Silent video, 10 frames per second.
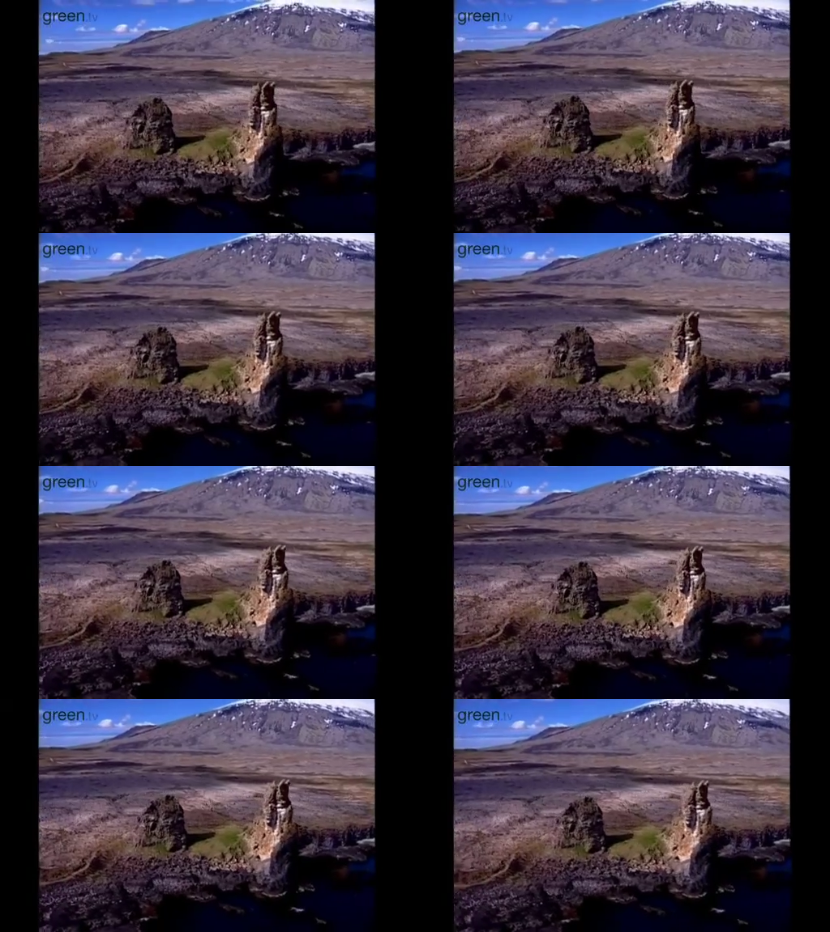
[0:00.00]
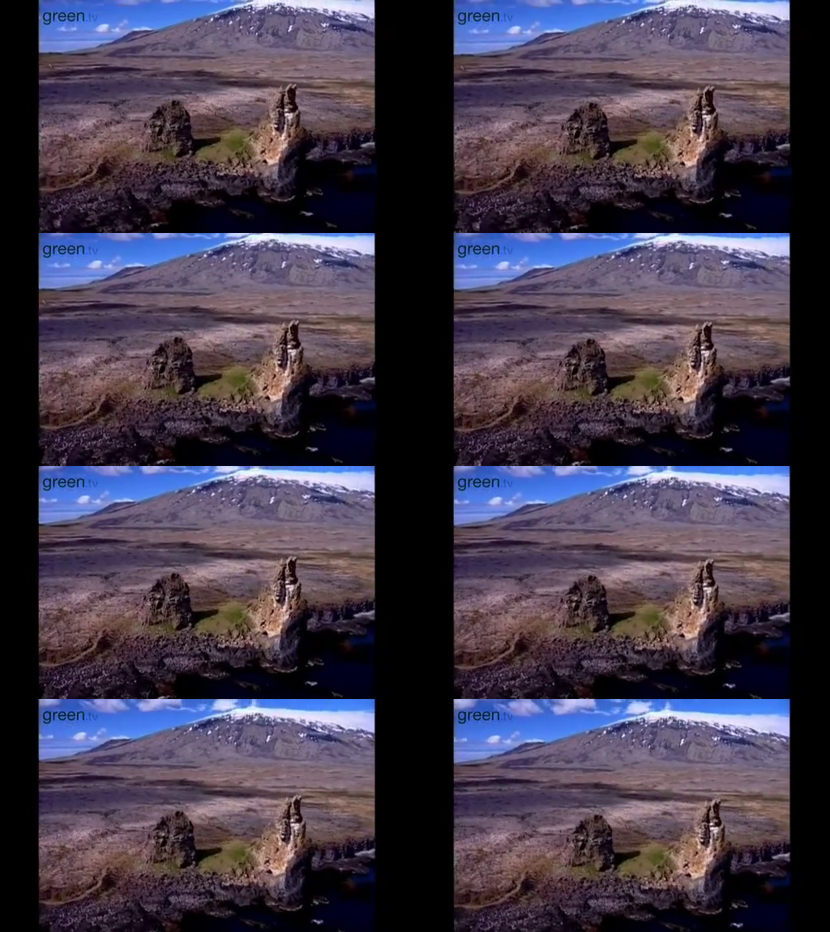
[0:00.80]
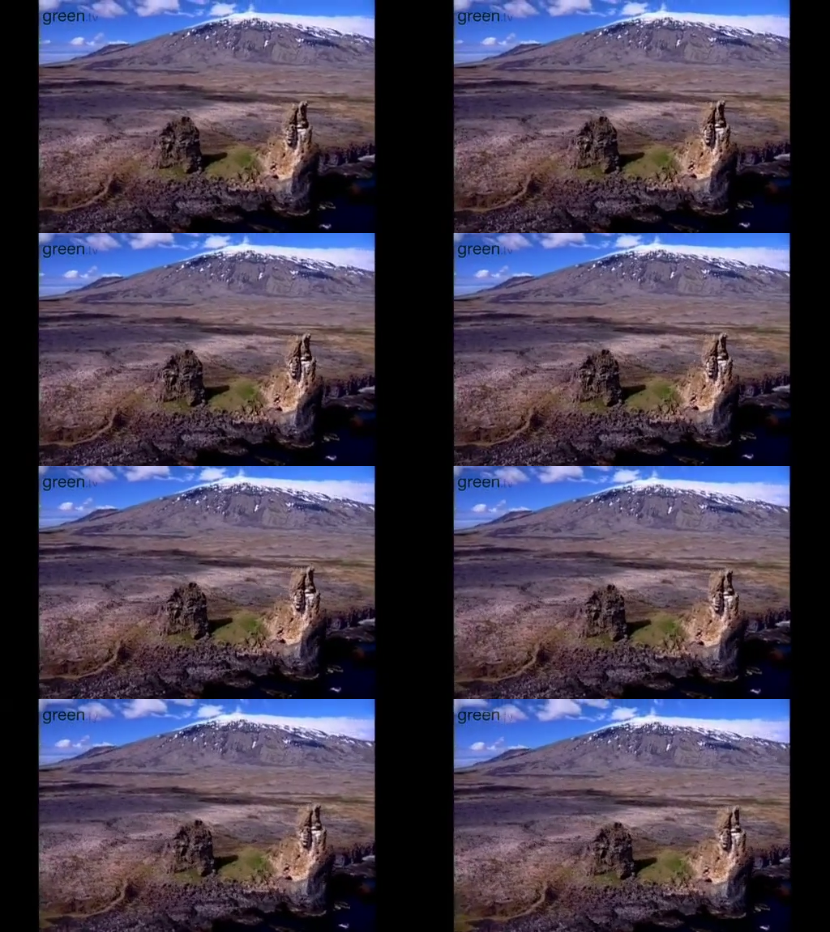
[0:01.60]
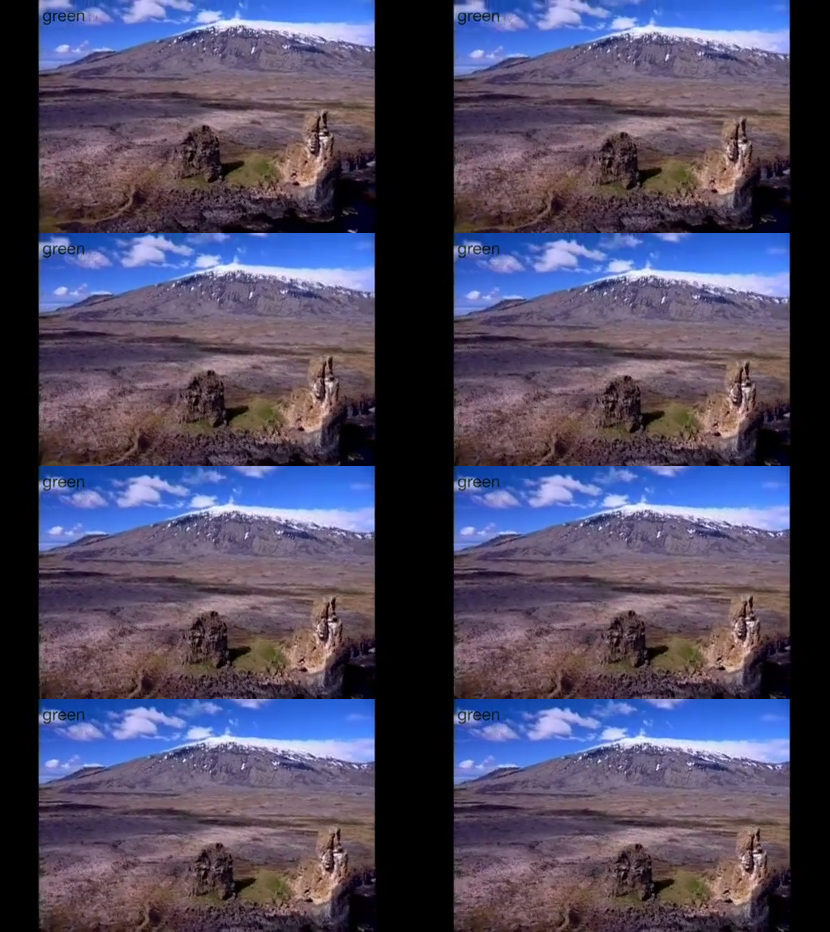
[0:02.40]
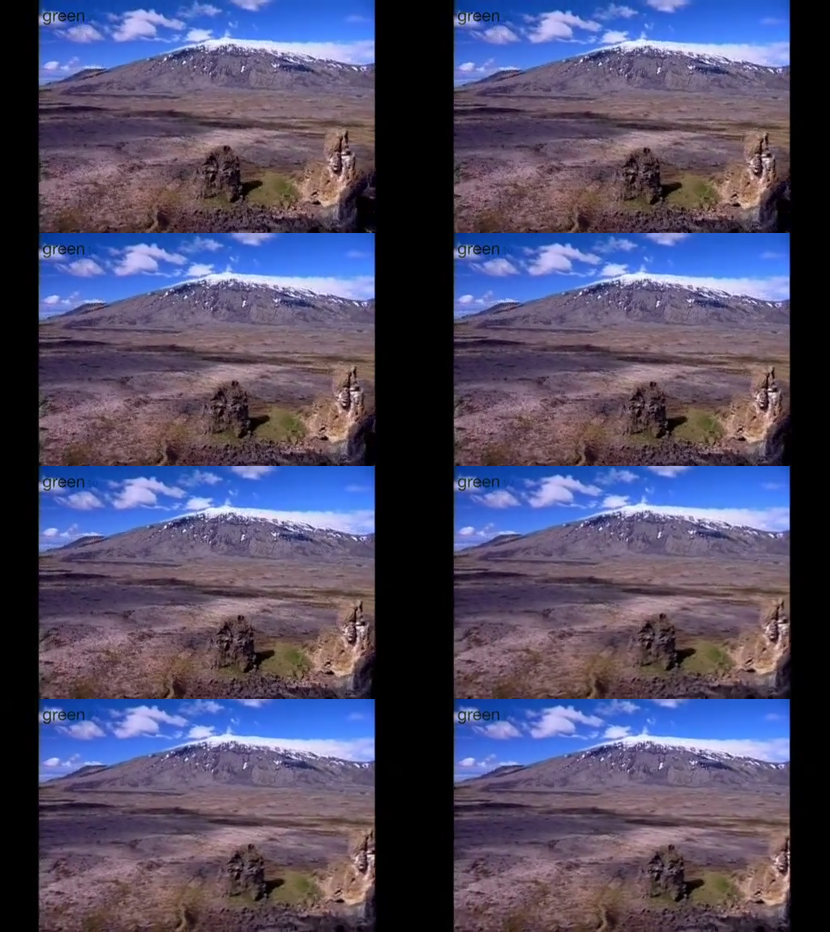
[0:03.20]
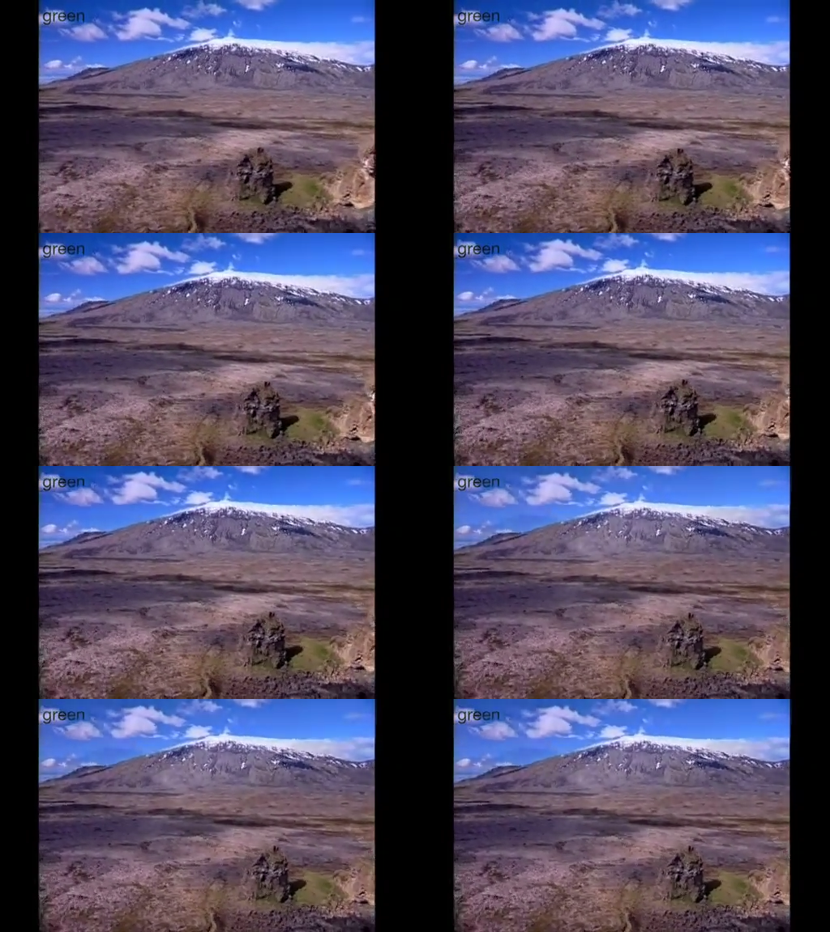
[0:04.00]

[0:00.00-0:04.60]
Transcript: [unreadable: no face in view]